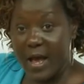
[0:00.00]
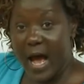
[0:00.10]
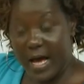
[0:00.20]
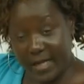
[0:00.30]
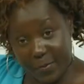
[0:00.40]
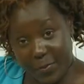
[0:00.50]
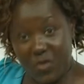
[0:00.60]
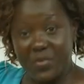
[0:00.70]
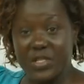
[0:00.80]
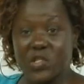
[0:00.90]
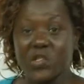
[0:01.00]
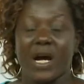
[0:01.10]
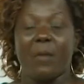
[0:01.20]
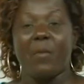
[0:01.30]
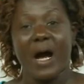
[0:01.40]
and I promise to
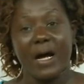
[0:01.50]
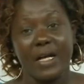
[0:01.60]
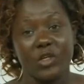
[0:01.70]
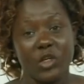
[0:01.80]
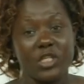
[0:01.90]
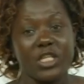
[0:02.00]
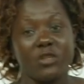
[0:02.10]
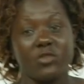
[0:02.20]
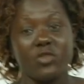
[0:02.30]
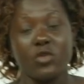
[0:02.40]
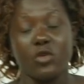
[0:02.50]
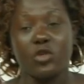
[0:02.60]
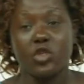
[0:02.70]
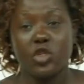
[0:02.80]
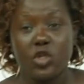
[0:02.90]
come back and continue to
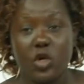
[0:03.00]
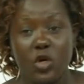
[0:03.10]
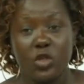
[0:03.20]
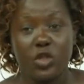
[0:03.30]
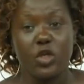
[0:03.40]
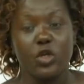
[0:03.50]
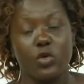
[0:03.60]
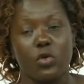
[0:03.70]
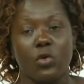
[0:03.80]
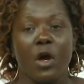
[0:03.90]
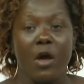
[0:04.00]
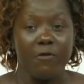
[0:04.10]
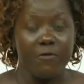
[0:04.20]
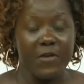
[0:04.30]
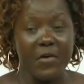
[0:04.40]
show to you
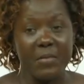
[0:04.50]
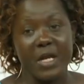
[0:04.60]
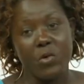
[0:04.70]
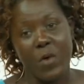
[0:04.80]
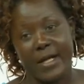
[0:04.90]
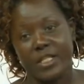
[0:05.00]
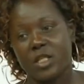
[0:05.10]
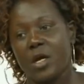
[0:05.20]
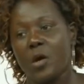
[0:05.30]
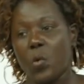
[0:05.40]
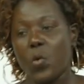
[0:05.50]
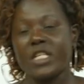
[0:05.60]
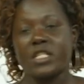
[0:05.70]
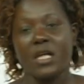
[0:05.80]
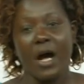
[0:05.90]
very many words
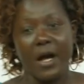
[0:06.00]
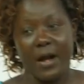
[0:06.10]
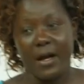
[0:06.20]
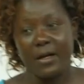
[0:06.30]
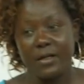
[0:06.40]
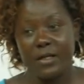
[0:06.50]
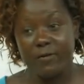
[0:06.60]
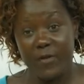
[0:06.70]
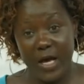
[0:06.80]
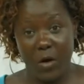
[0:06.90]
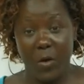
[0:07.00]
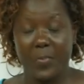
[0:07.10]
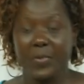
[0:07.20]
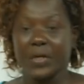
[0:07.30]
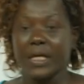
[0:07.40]
which are developed
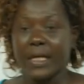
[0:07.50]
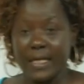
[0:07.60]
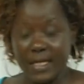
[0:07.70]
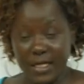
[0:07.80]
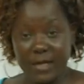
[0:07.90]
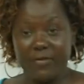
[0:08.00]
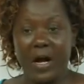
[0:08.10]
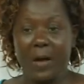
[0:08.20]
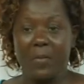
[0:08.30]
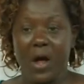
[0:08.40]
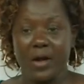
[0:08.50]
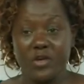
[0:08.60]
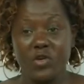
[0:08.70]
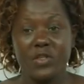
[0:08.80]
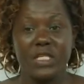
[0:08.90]
in the vocabulary
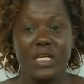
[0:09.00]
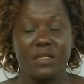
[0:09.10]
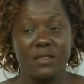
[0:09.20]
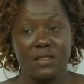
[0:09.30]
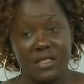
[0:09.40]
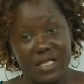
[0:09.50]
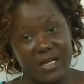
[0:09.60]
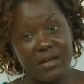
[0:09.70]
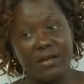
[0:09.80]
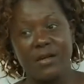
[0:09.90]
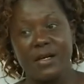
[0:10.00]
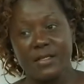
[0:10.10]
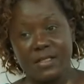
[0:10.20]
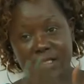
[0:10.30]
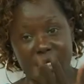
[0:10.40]
using still
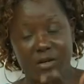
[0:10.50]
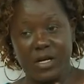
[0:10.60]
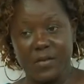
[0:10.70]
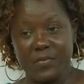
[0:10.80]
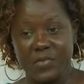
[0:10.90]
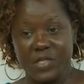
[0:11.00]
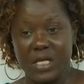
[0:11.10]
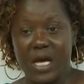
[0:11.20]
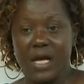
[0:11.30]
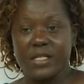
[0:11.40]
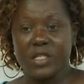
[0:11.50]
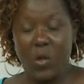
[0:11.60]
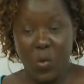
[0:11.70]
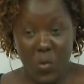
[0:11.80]
synonyms. So